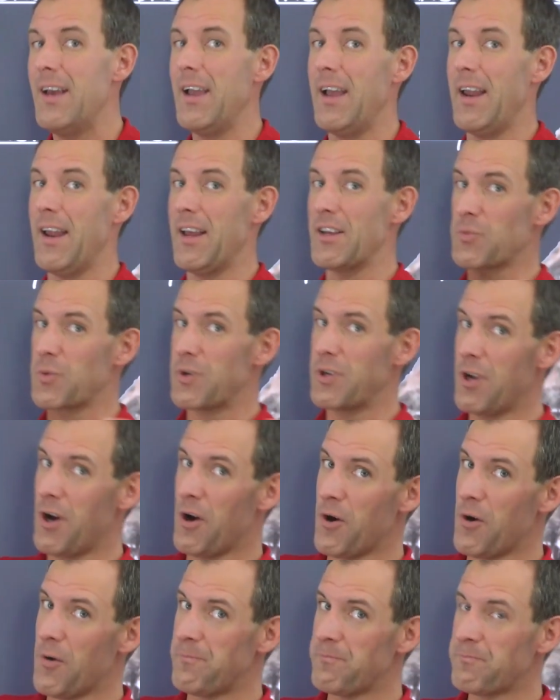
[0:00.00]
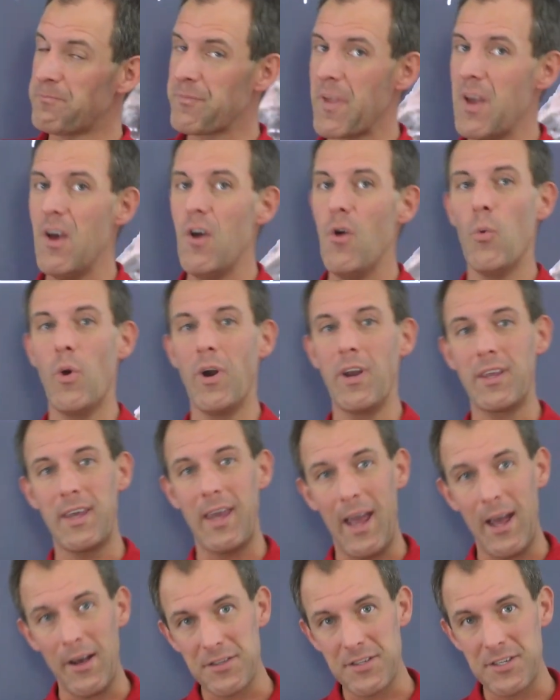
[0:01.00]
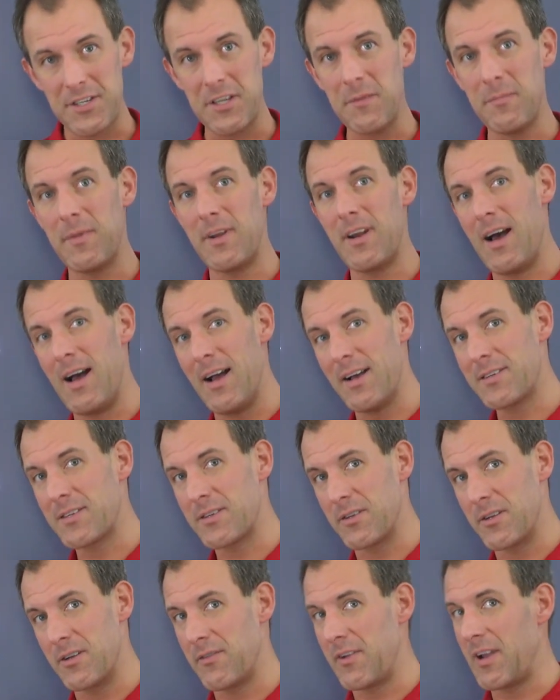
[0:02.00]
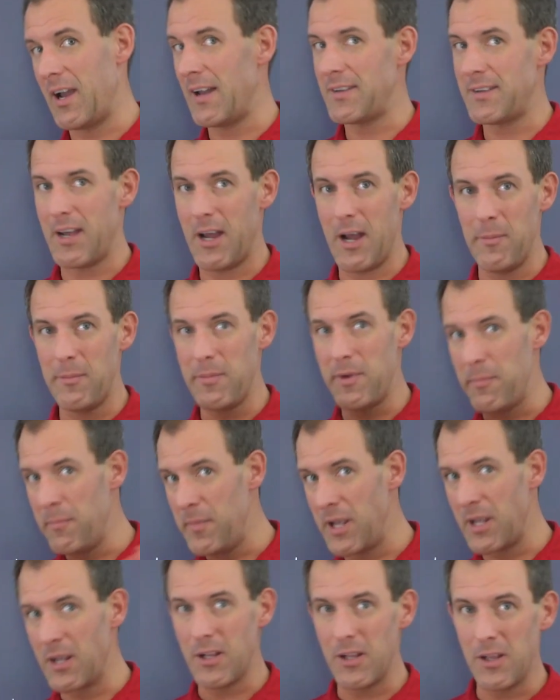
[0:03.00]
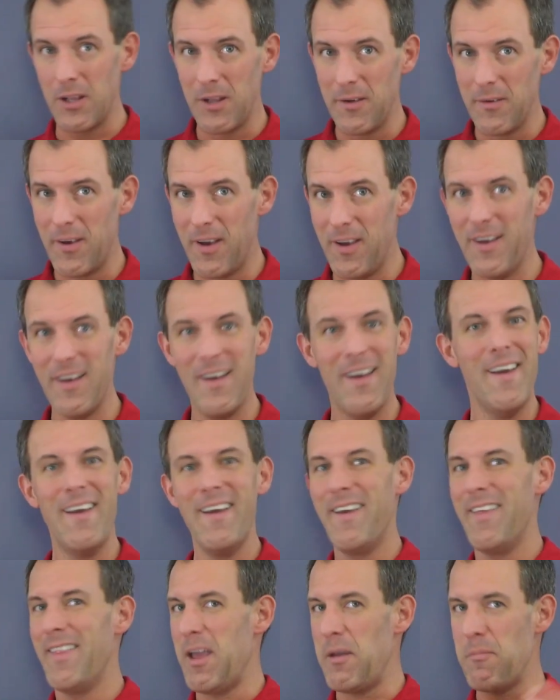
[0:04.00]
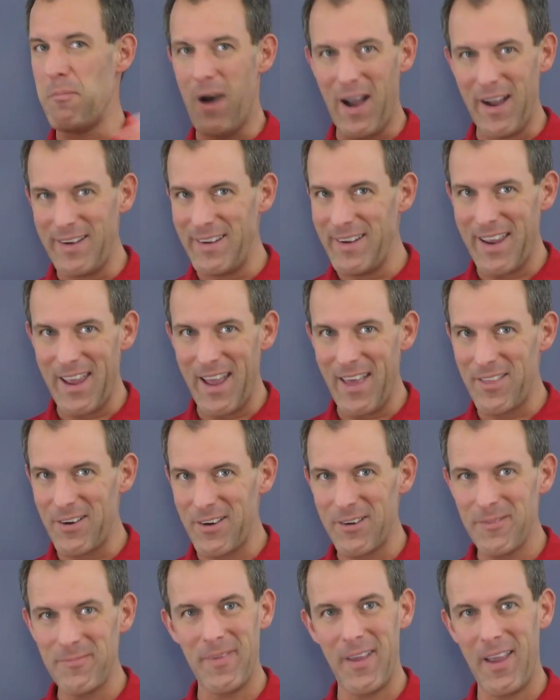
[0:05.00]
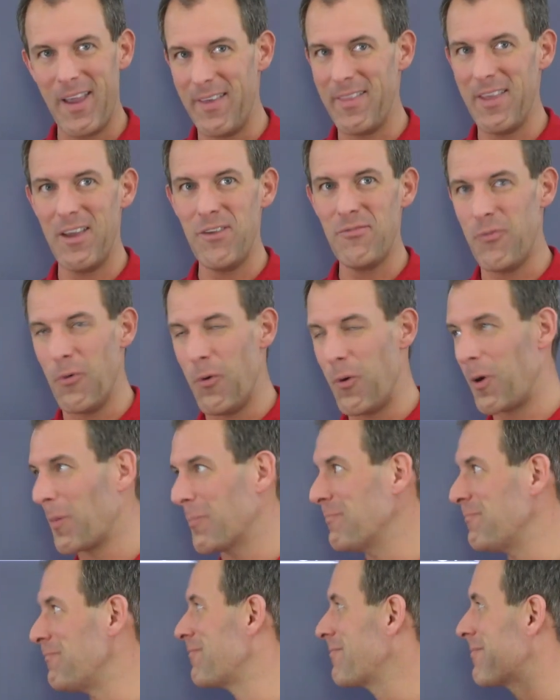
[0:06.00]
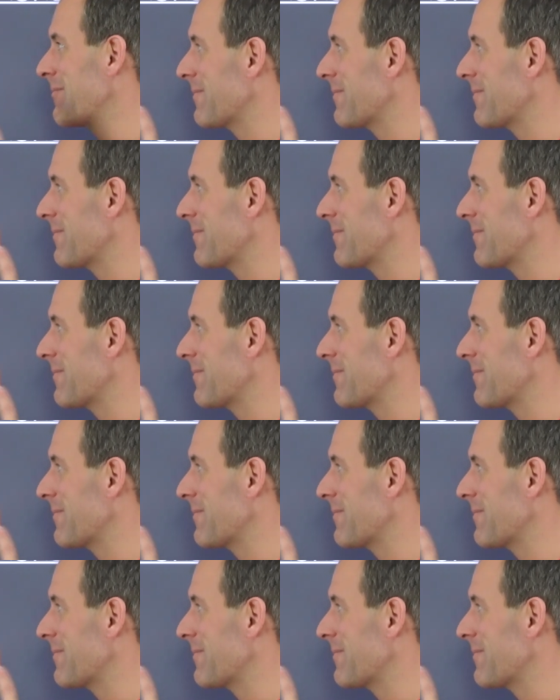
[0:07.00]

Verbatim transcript: And as we know, when calcium and oxalate have got time to mingle, they bind together and they form